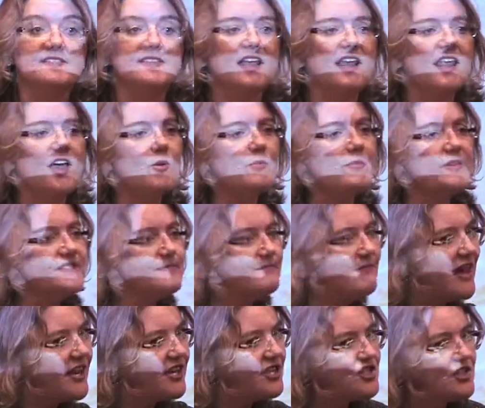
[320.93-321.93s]
They'll help us
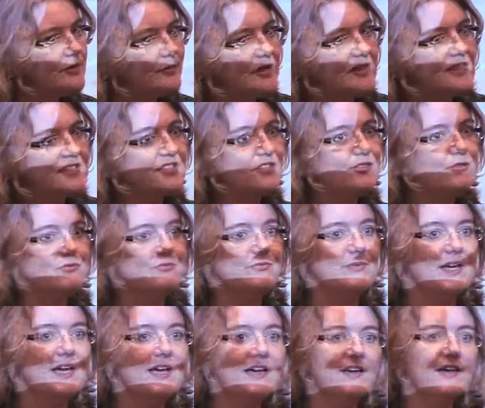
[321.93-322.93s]
manage the political
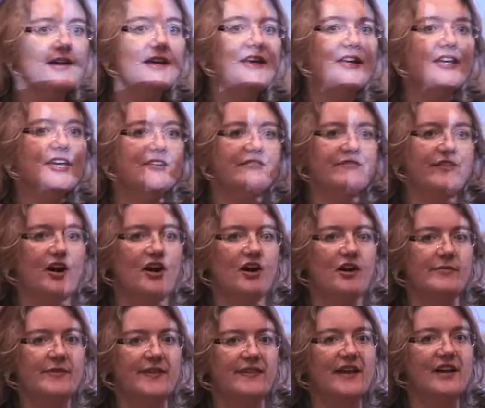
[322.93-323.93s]

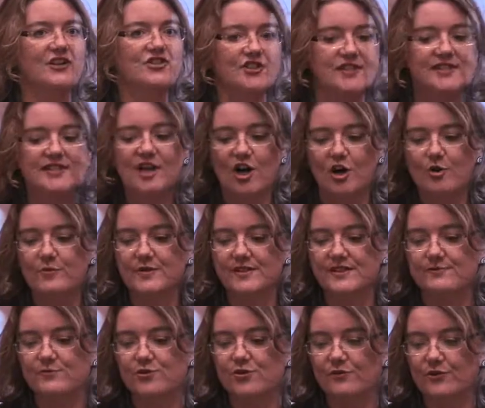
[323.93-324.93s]
environment. They'll just help
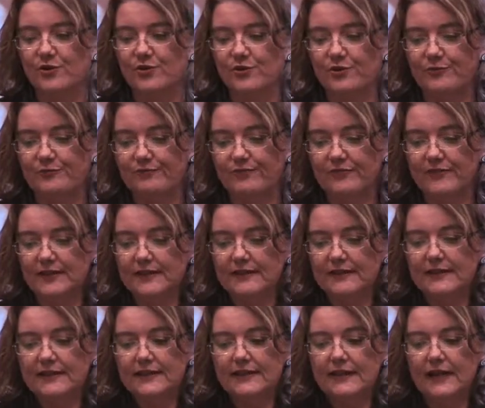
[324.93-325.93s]
us move on.
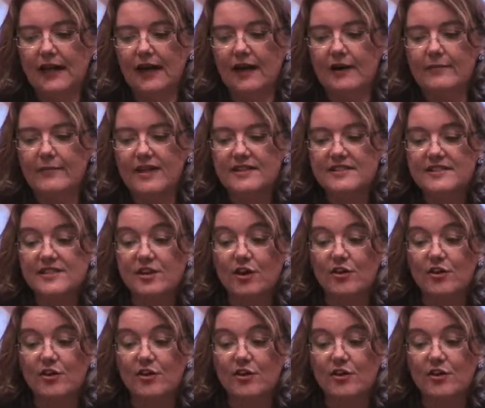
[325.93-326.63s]
And so